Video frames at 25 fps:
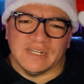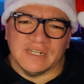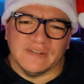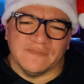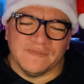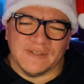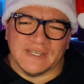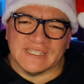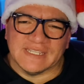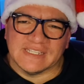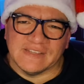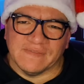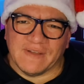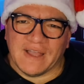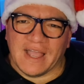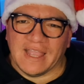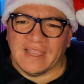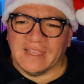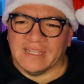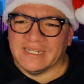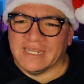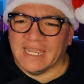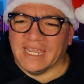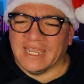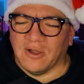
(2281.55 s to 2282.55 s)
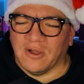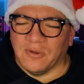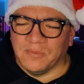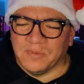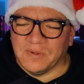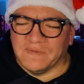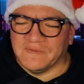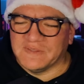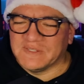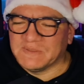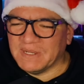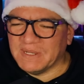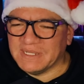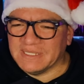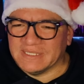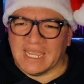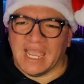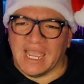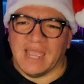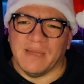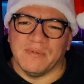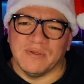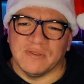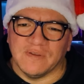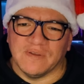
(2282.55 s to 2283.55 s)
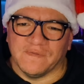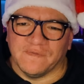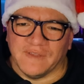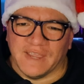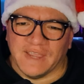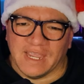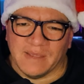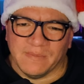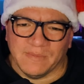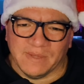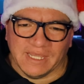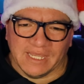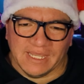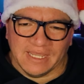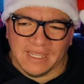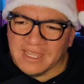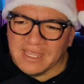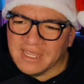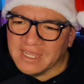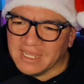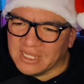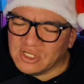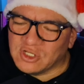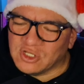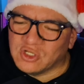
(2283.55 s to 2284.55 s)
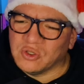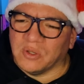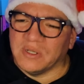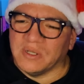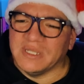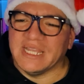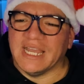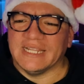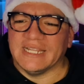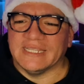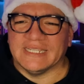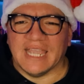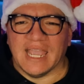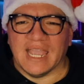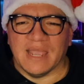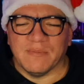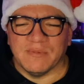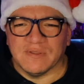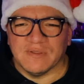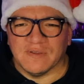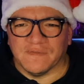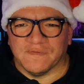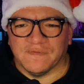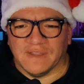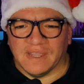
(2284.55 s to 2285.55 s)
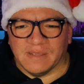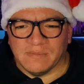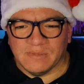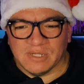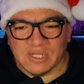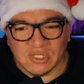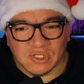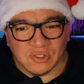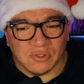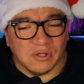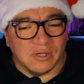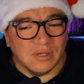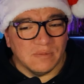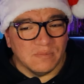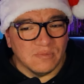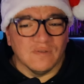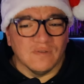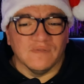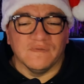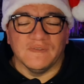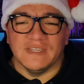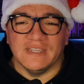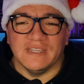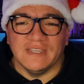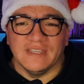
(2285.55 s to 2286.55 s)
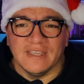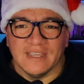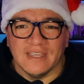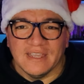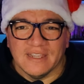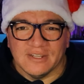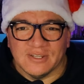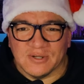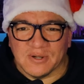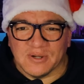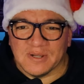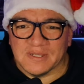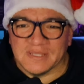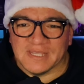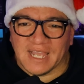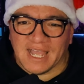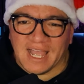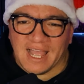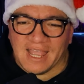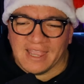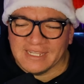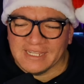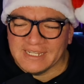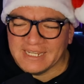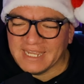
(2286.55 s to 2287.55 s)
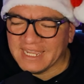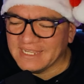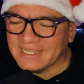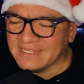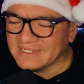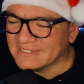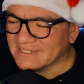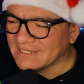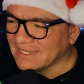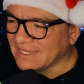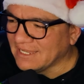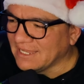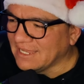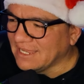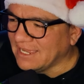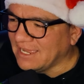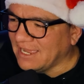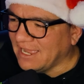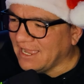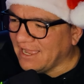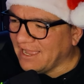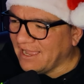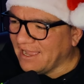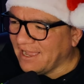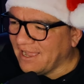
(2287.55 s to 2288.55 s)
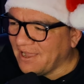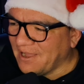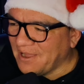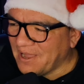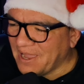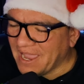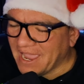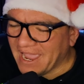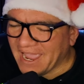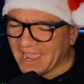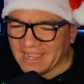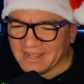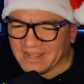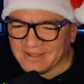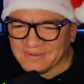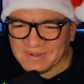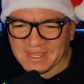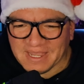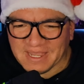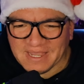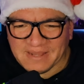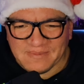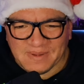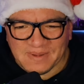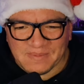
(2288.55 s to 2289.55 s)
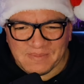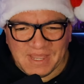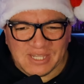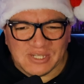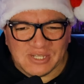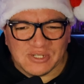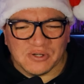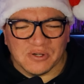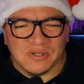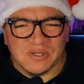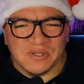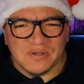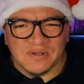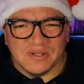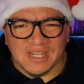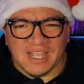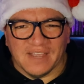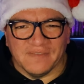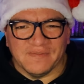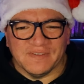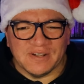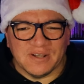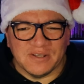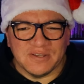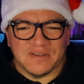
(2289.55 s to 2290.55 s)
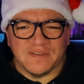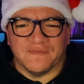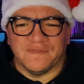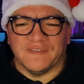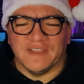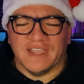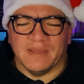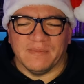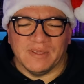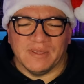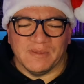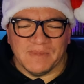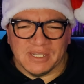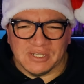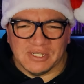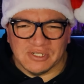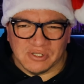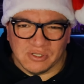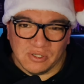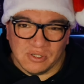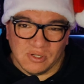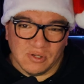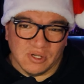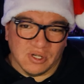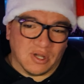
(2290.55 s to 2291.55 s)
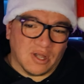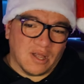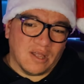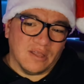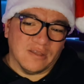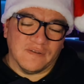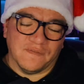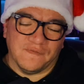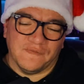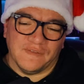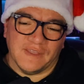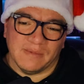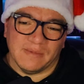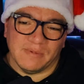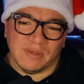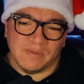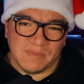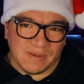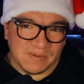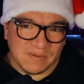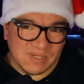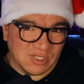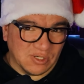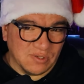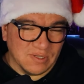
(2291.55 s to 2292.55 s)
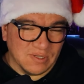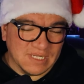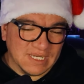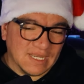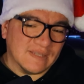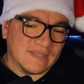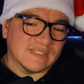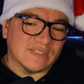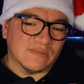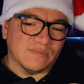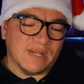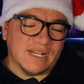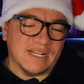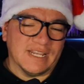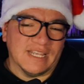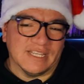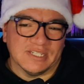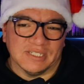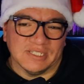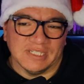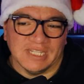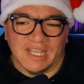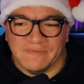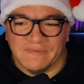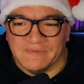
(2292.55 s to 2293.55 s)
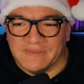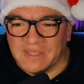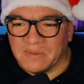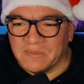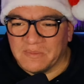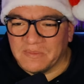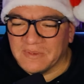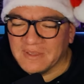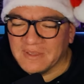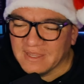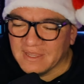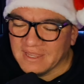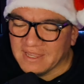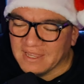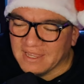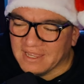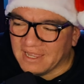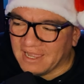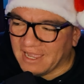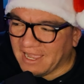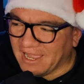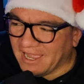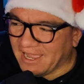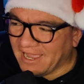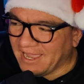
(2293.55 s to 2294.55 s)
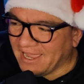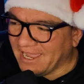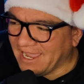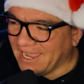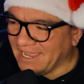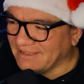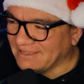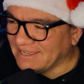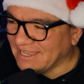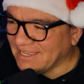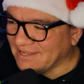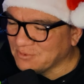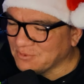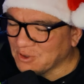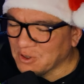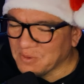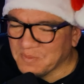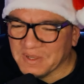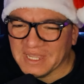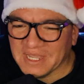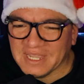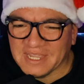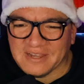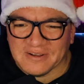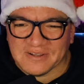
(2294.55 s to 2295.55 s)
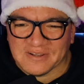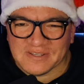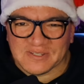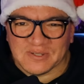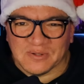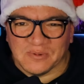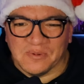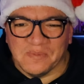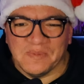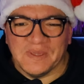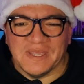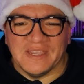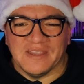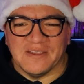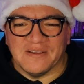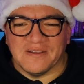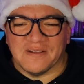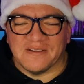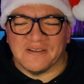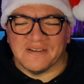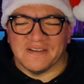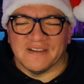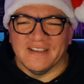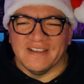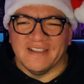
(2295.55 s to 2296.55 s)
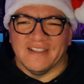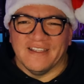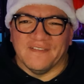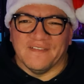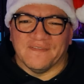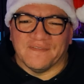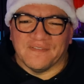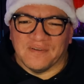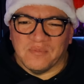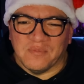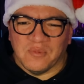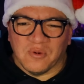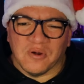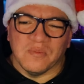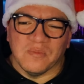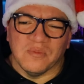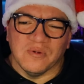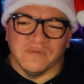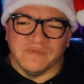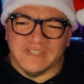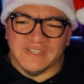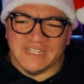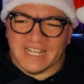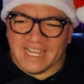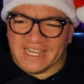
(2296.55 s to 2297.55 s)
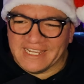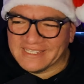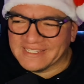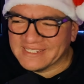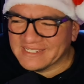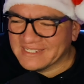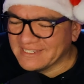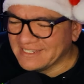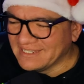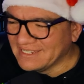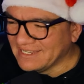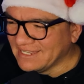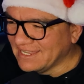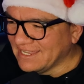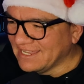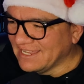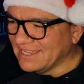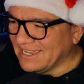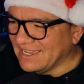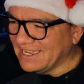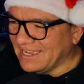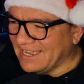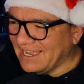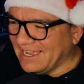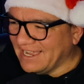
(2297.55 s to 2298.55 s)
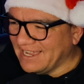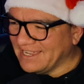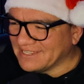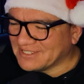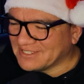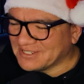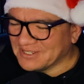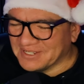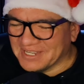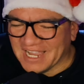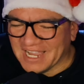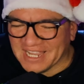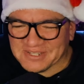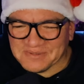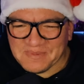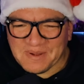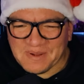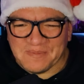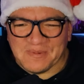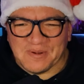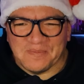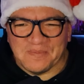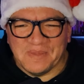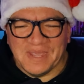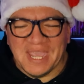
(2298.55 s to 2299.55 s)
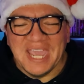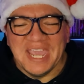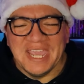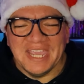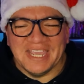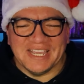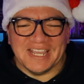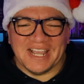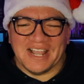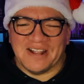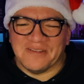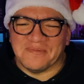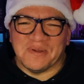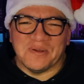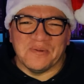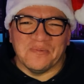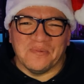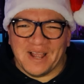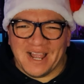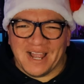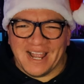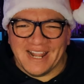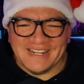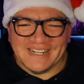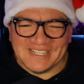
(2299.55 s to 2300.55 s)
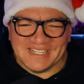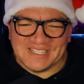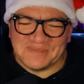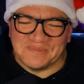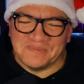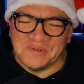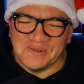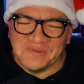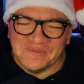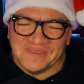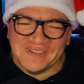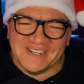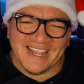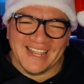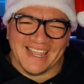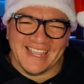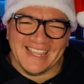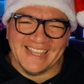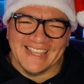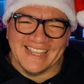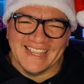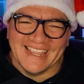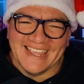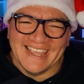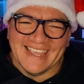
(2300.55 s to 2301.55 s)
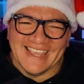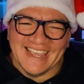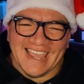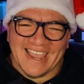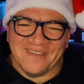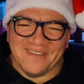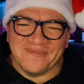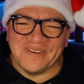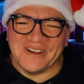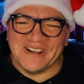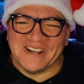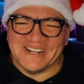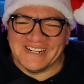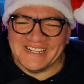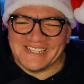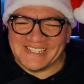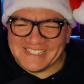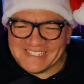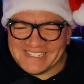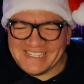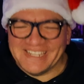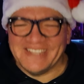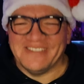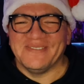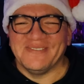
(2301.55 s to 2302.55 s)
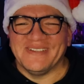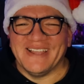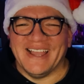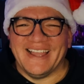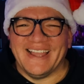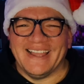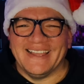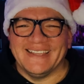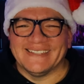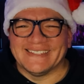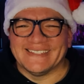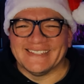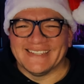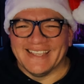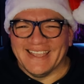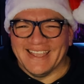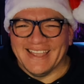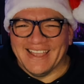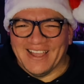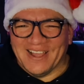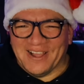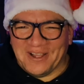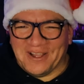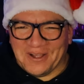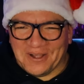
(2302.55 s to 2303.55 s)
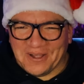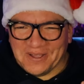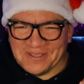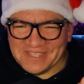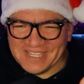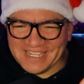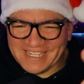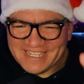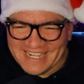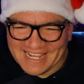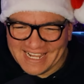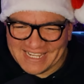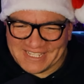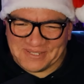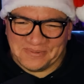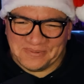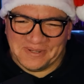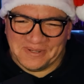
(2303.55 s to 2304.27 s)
festive holiday. I hope you've spent time with your family. Enjoy that time with your family. Enjoy a movie during the holidays. And make sure you're loving on your family. Make sure you call your family. Make sure you tell somebody that you love them. And we'll be here. So we'll be here for more movie nights. So guys, remember, BeCon Rewind, it's movie night. And we're going to see you guys on the next one.